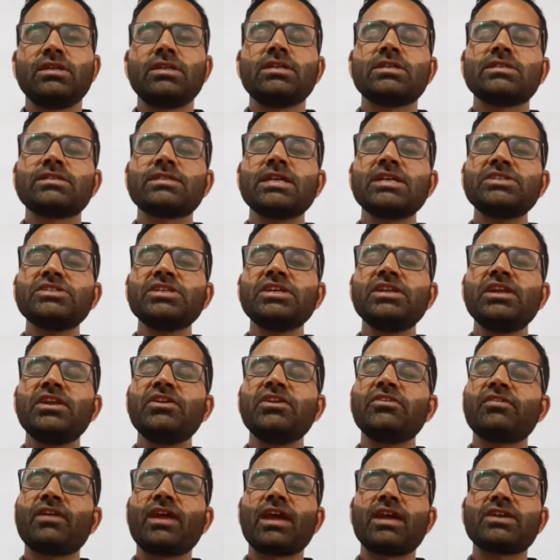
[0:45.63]
such an
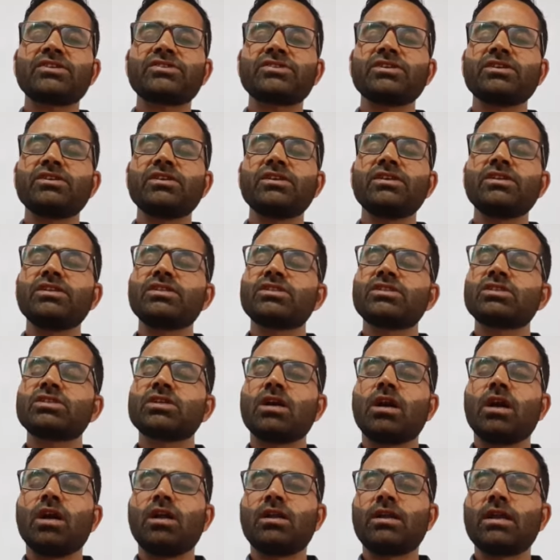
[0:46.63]
interaction is
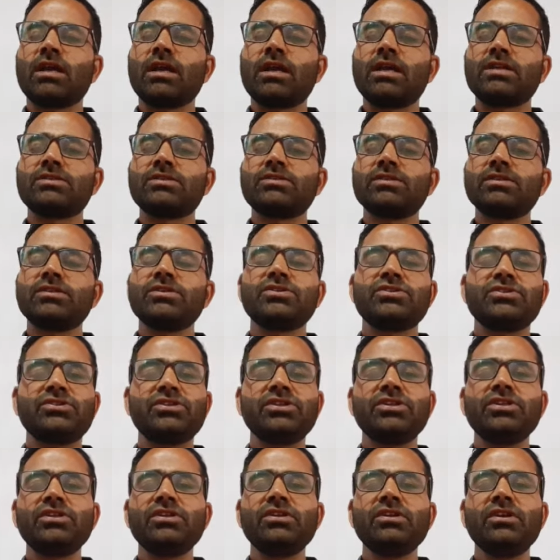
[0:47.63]
called as
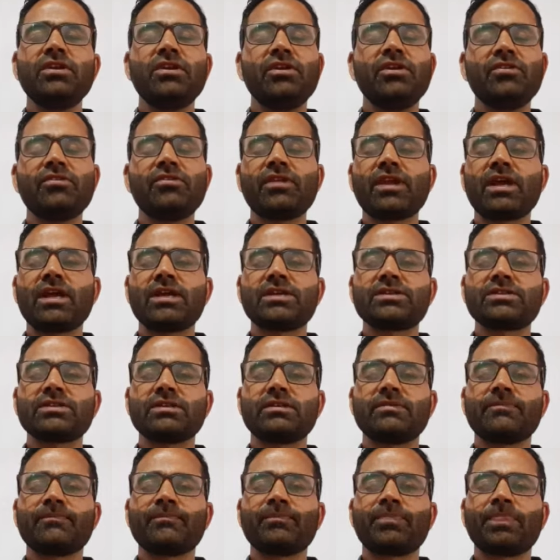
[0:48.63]
gene
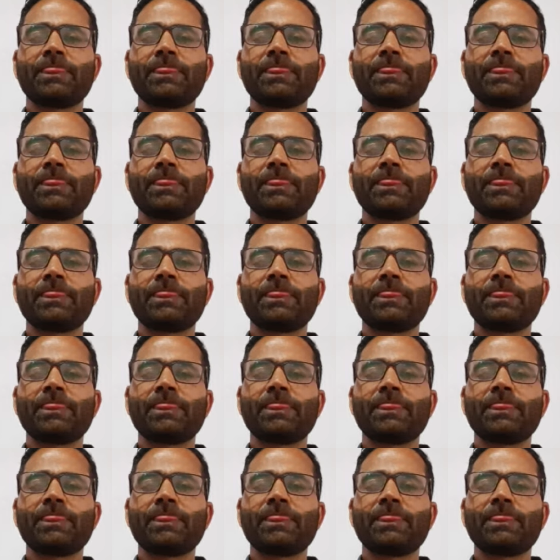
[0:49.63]
interaction.